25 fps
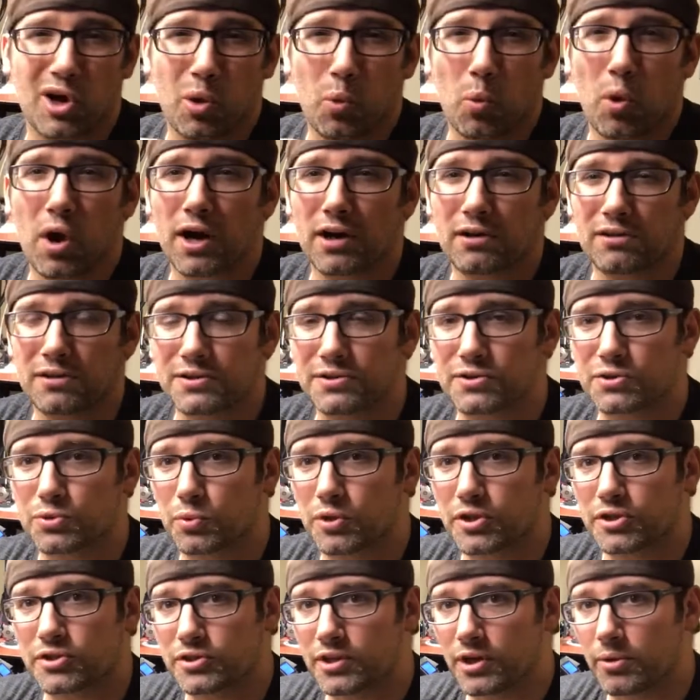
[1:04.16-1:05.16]
our wireless
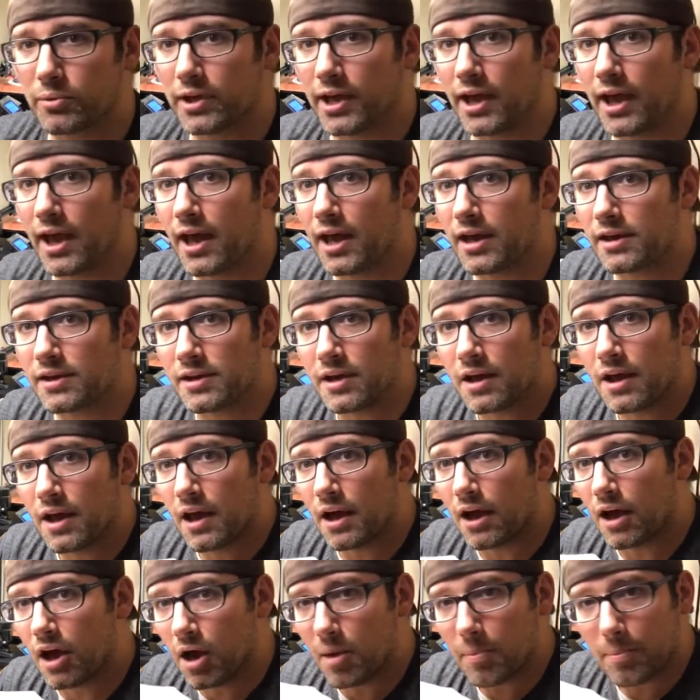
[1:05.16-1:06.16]
switch that we had.
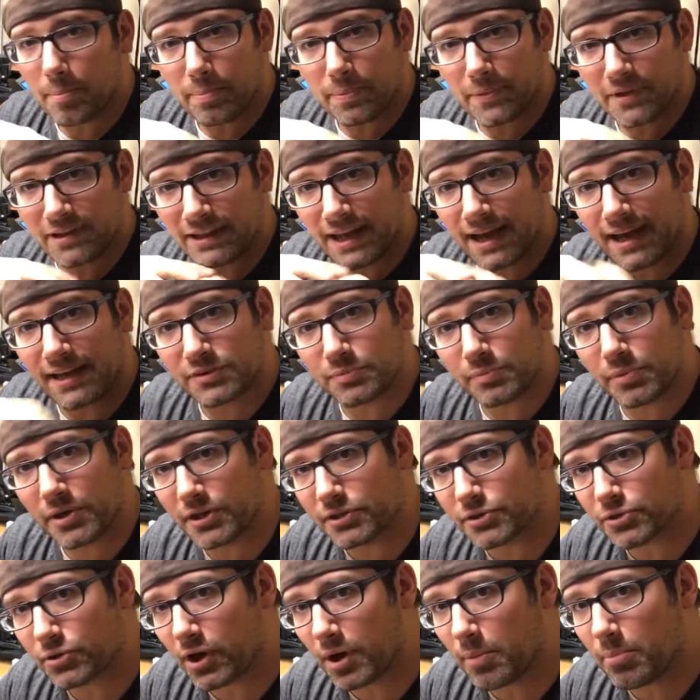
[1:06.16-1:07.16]
The last
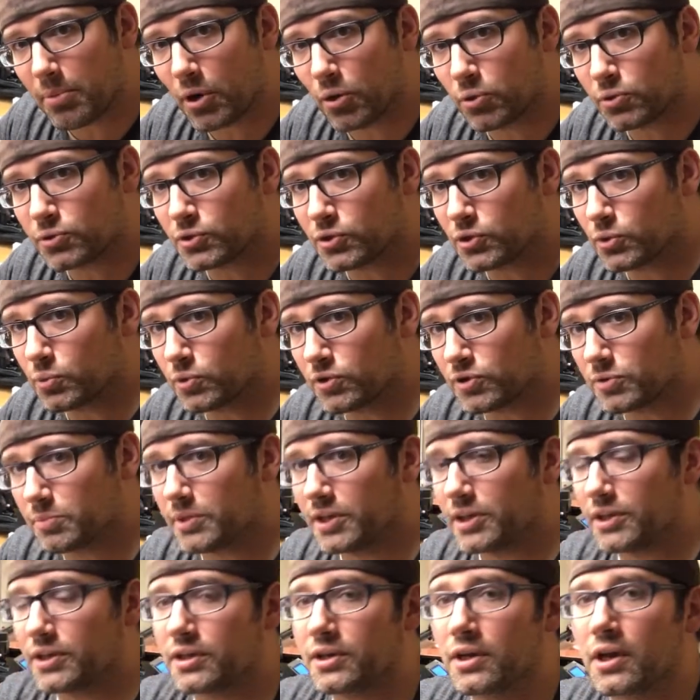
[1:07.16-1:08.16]
picture I posted was
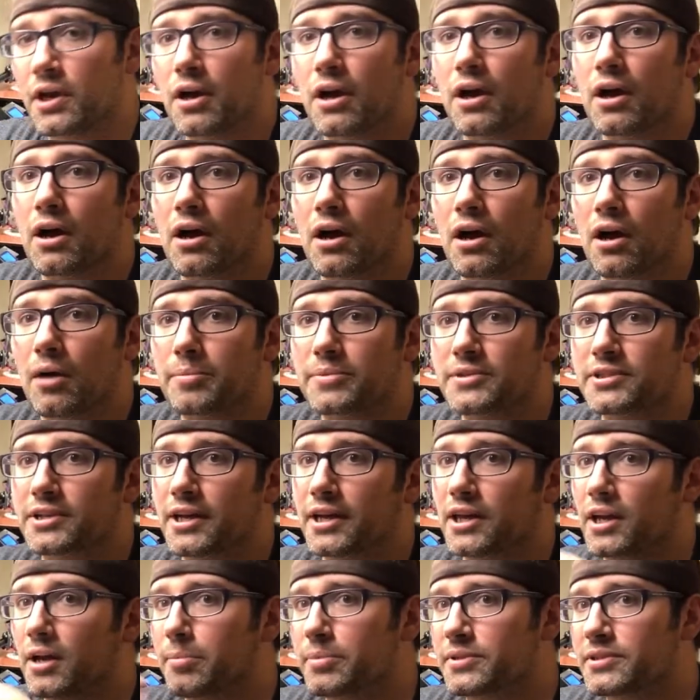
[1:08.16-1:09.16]
me
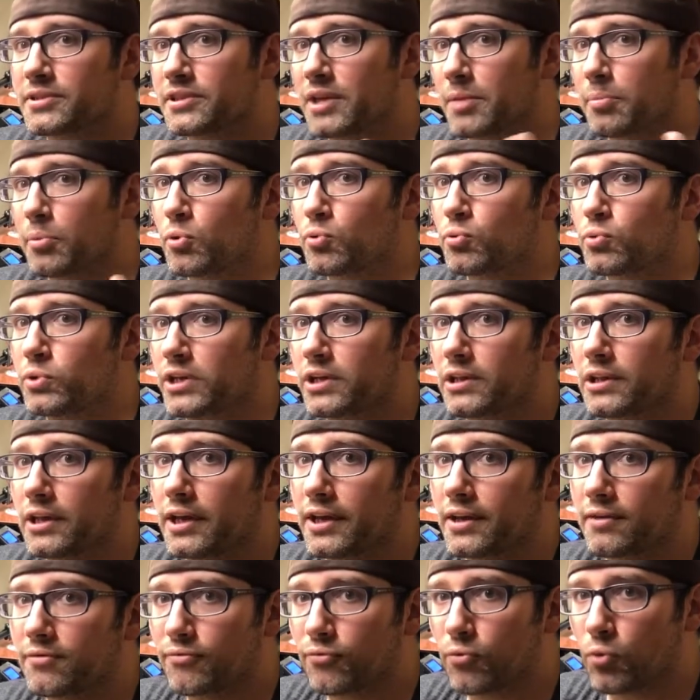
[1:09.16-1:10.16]
setting up a separate
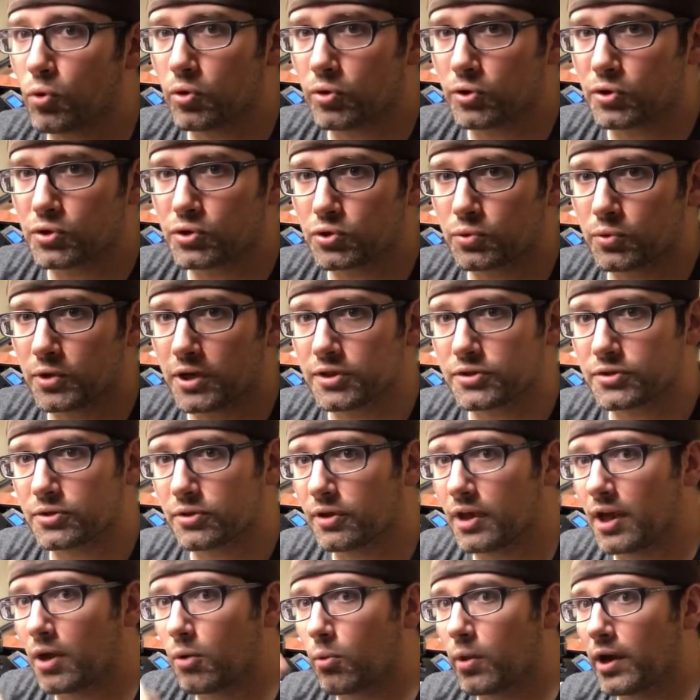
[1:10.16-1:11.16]
relay for the switch,
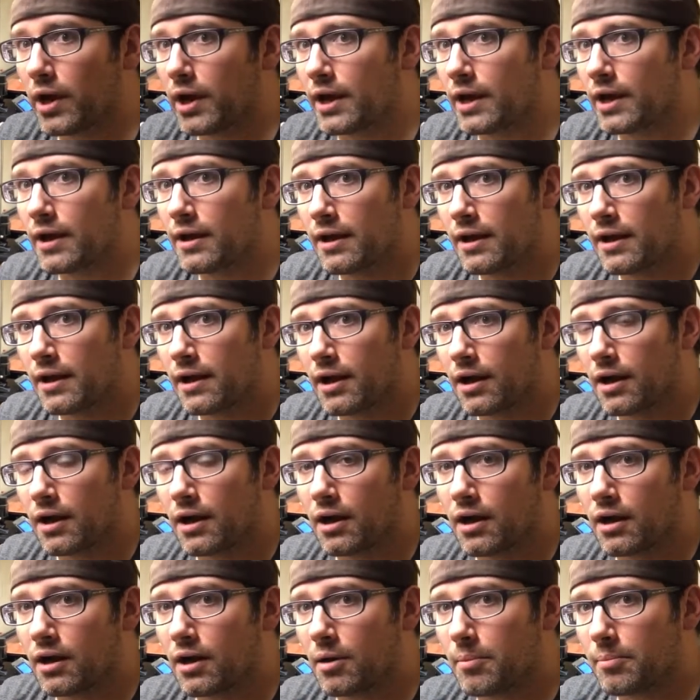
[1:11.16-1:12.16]
so that way
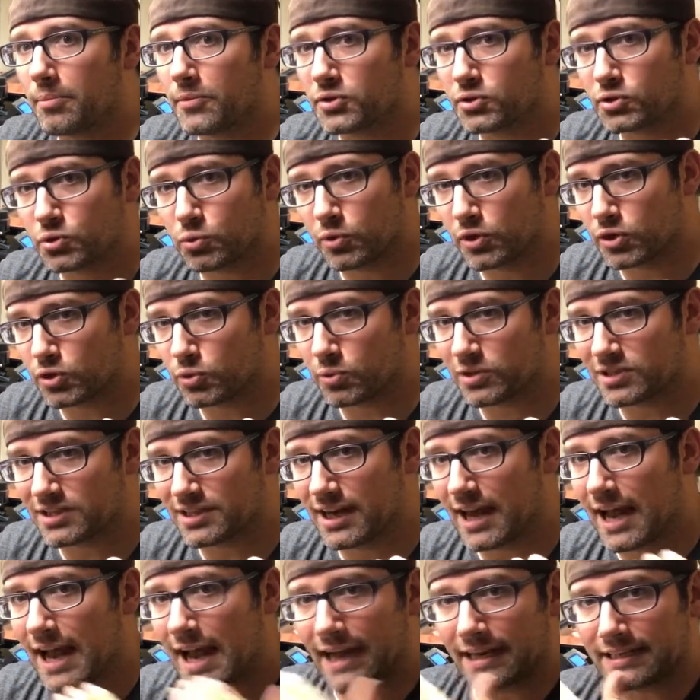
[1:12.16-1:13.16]
the switch
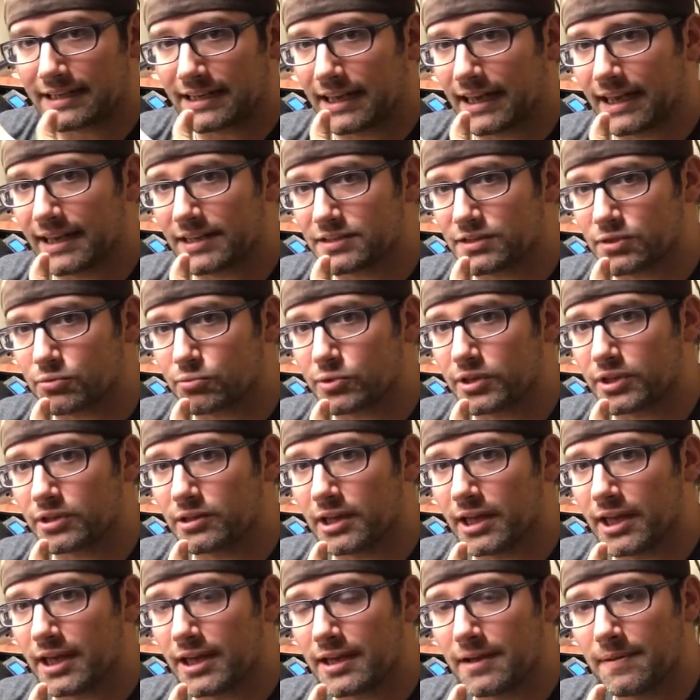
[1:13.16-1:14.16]
wasn't acting as a
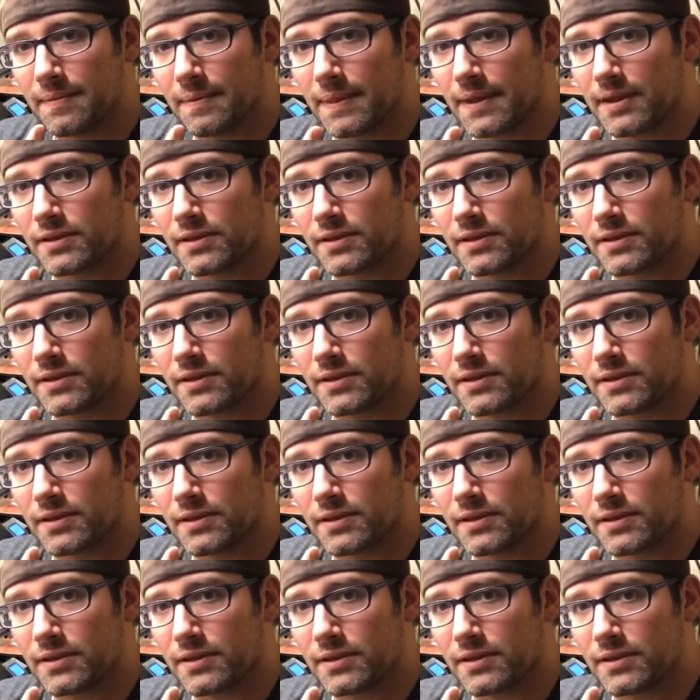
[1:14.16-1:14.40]
relay.